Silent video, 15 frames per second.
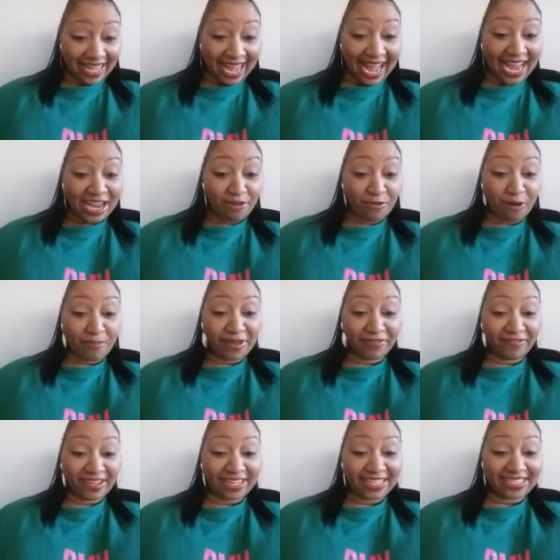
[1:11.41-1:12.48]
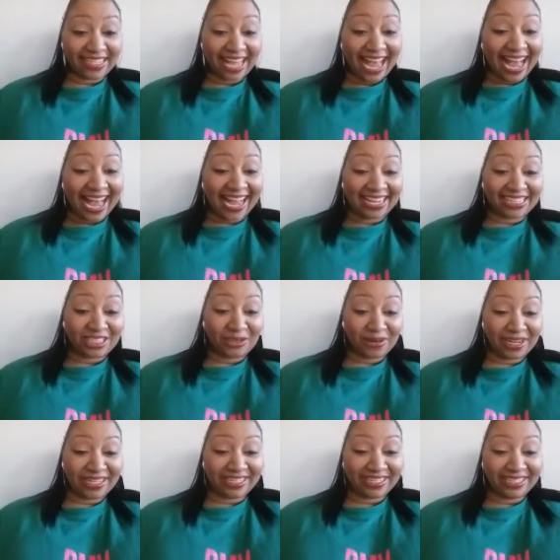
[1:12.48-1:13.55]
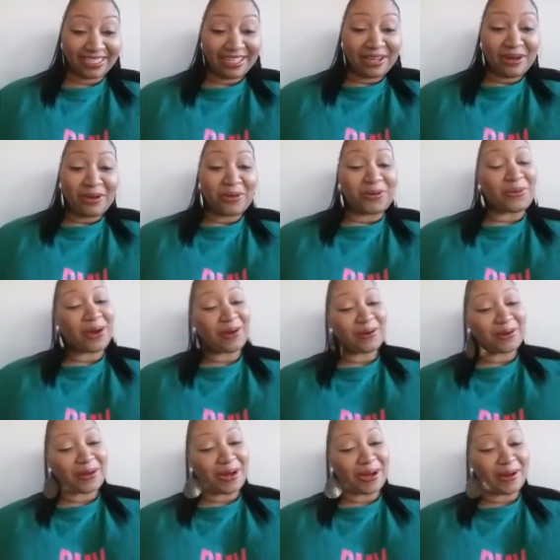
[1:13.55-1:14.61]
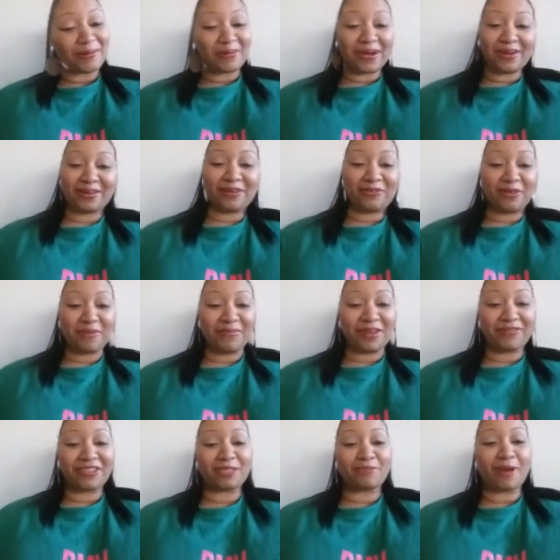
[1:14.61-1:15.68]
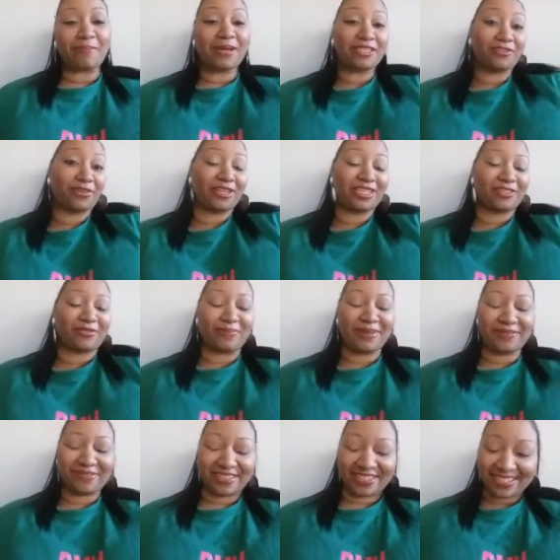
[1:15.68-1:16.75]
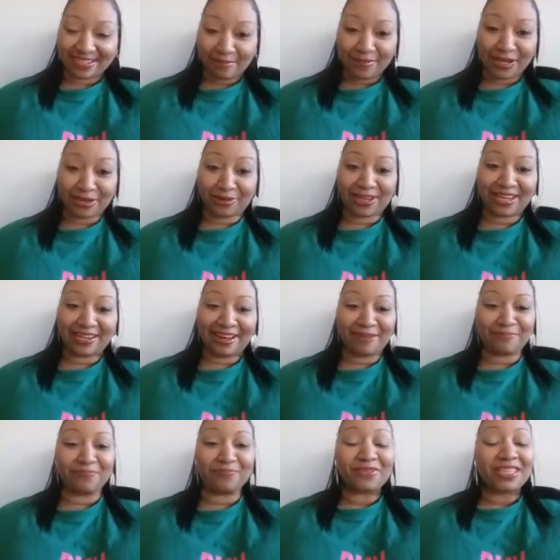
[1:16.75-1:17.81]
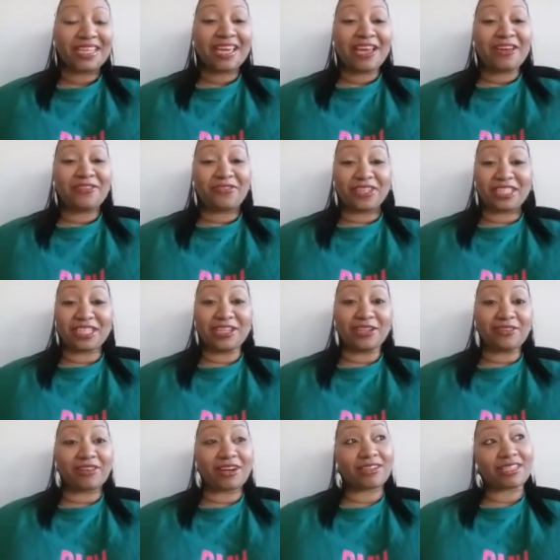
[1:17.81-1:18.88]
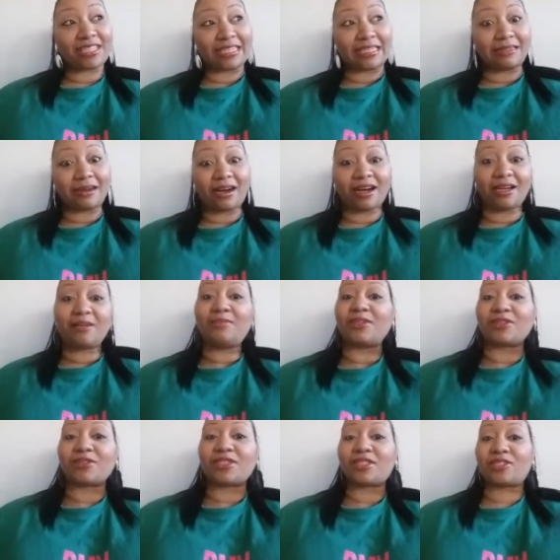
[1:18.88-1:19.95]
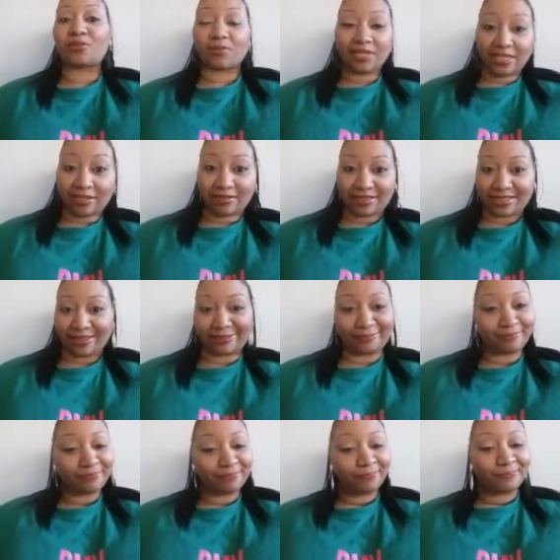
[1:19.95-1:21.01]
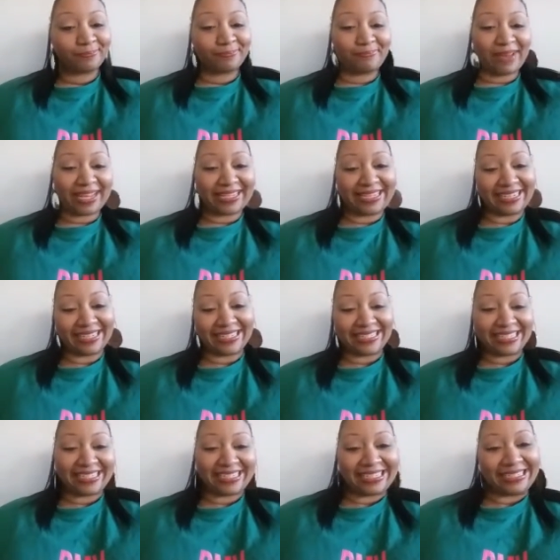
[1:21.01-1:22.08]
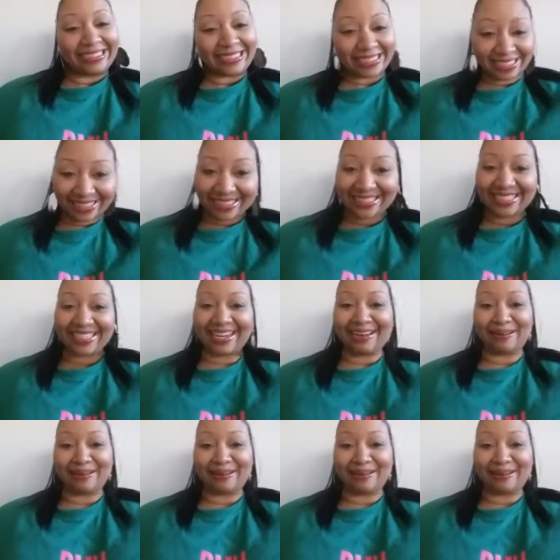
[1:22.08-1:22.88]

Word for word: Hi, you're from Memphis? Hi, Katrina. Welcome, welcome from Memphis. My best friend is from Memphis. I met her at um, Fisk University almost 20 years ago, back in 1996.